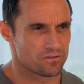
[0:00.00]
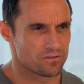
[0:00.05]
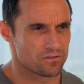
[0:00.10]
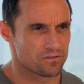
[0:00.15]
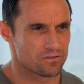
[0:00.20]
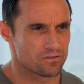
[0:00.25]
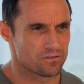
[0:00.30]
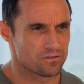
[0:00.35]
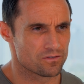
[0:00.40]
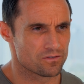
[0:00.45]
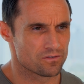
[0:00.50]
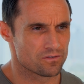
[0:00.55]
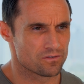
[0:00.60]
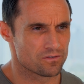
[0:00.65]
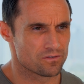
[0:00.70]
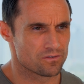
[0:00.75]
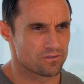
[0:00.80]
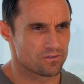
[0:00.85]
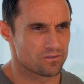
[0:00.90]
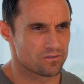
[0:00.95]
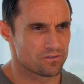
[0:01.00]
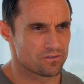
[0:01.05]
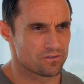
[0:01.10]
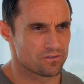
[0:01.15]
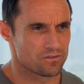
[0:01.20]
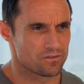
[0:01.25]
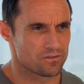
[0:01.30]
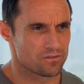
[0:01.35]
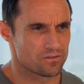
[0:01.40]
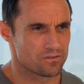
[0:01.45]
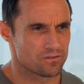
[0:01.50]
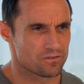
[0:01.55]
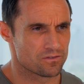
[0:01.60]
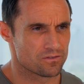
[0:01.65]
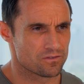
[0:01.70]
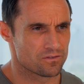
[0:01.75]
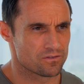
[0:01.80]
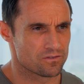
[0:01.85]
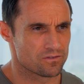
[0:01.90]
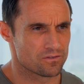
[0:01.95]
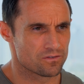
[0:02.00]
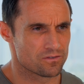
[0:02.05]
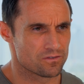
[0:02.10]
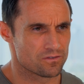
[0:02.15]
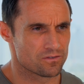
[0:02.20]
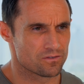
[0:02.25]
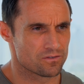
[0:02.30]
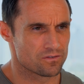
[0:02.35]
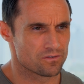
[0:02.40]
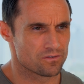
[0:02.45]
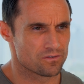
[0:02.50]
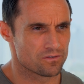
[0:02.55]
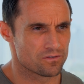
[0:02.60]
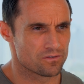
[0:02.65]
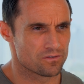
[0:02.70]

No one is speaking in this clip.